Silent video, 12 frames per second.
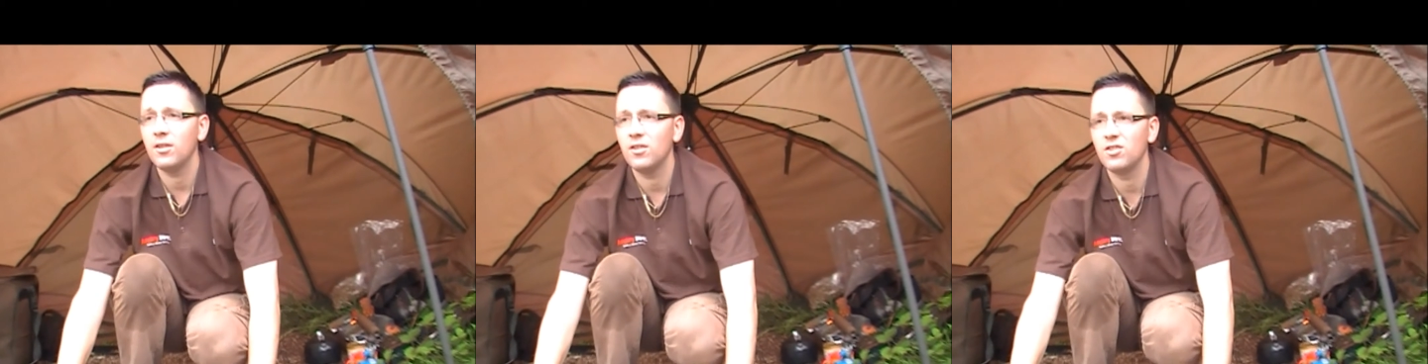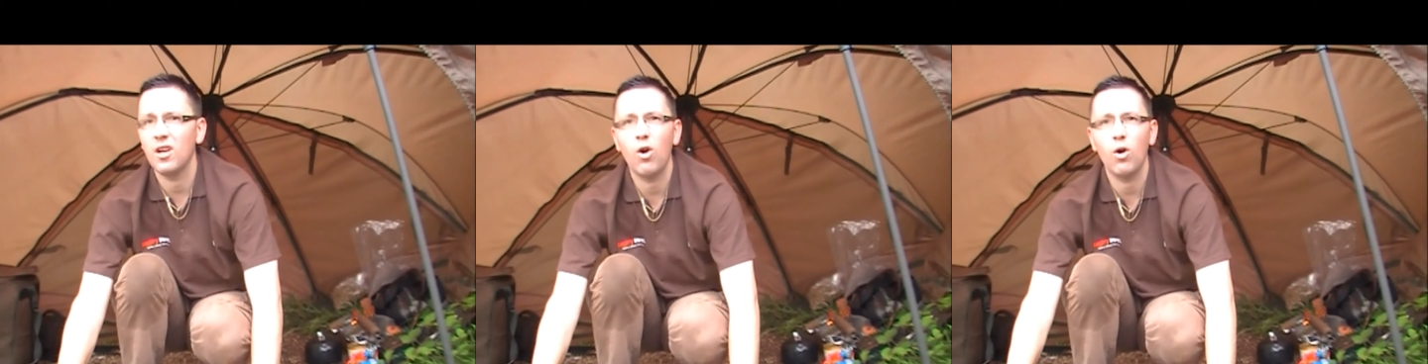
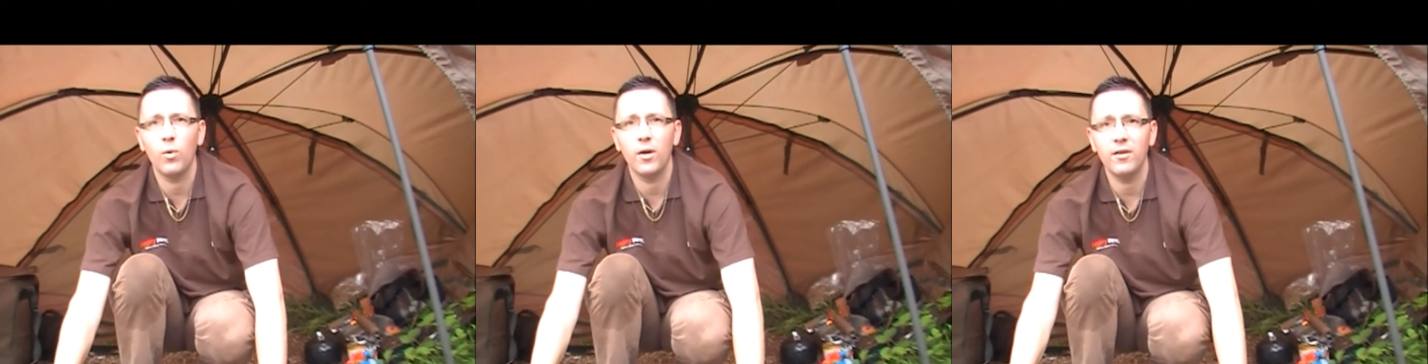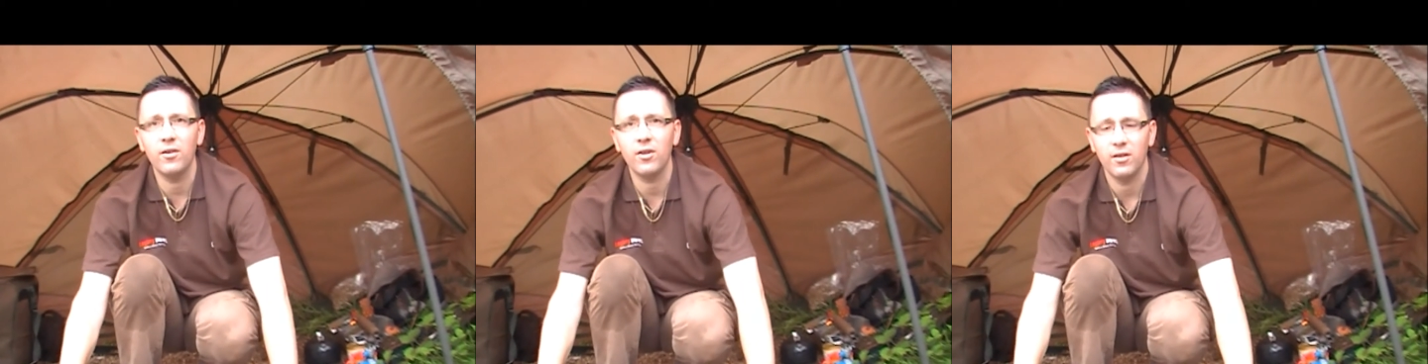there's a light
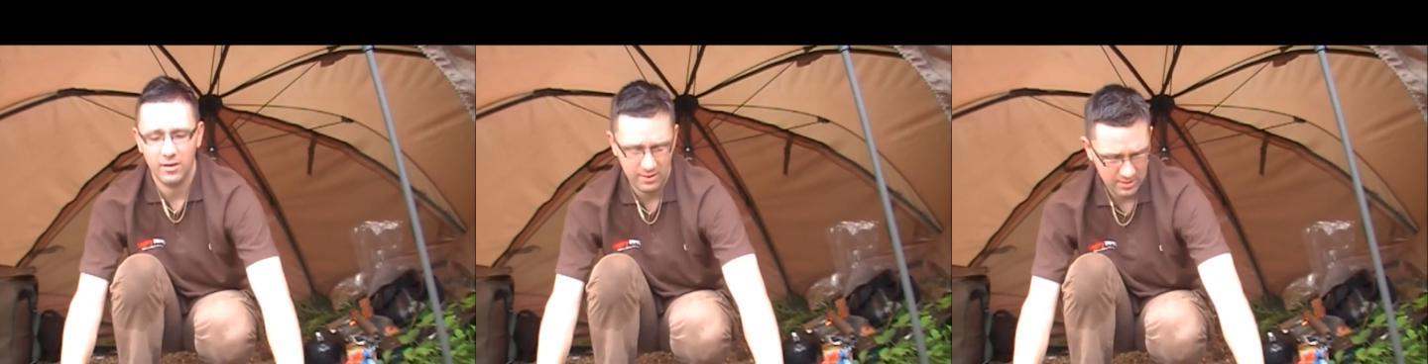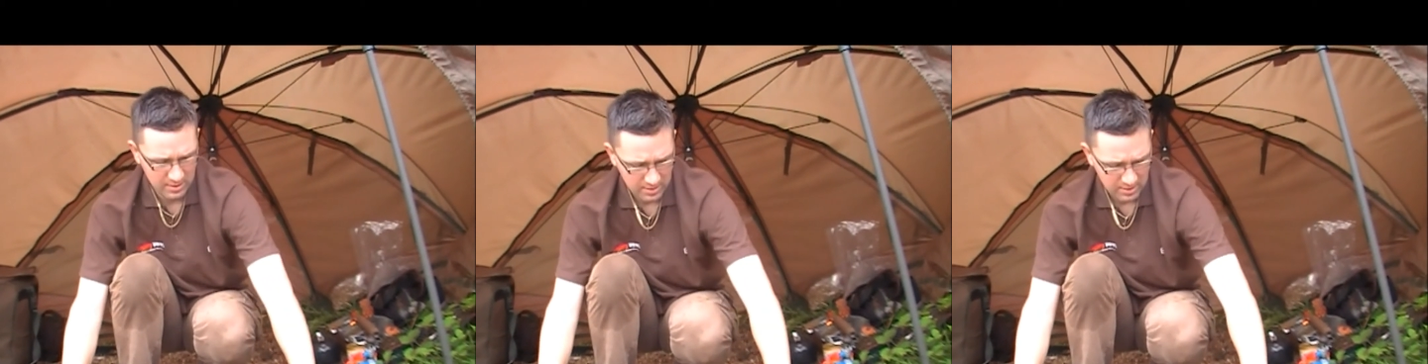wind,
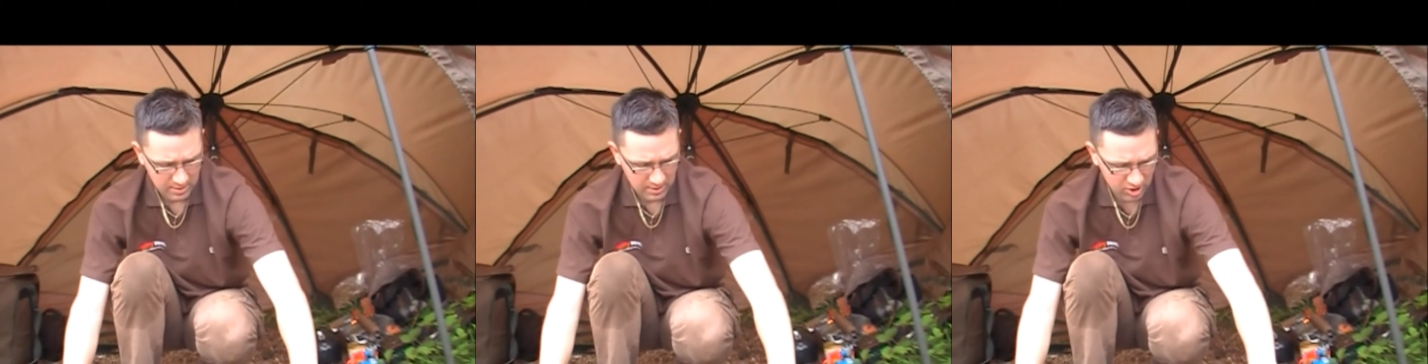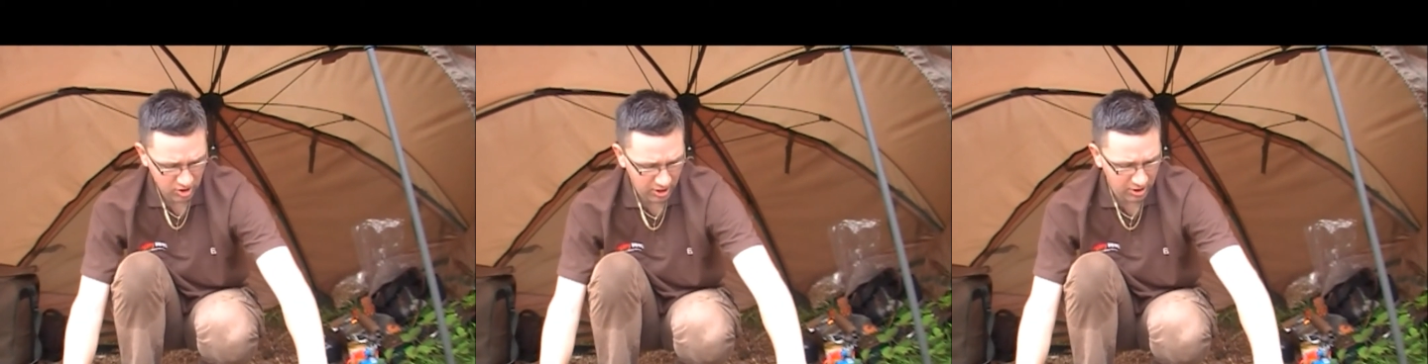
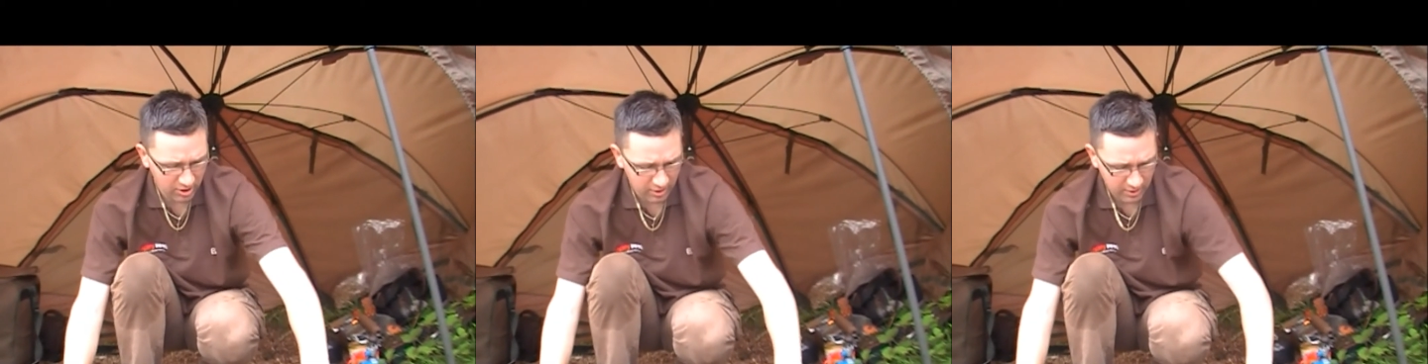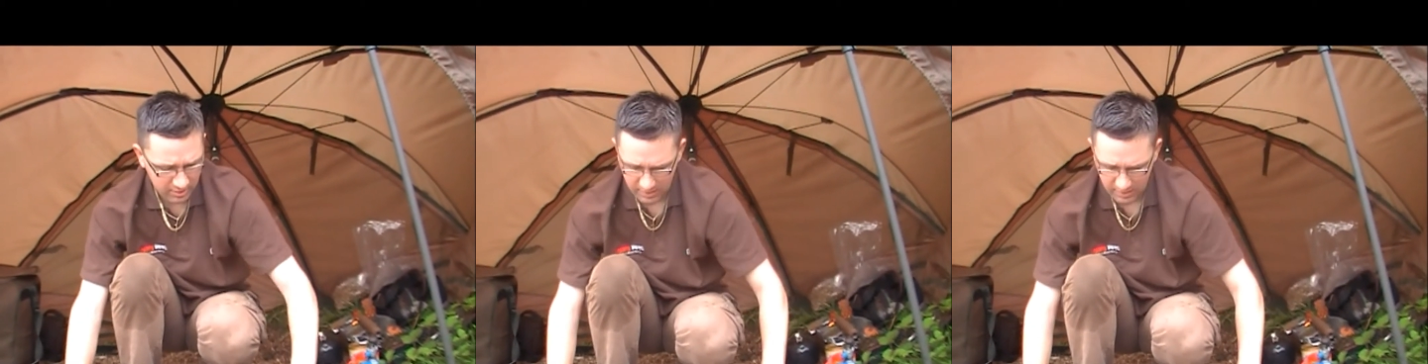sticky.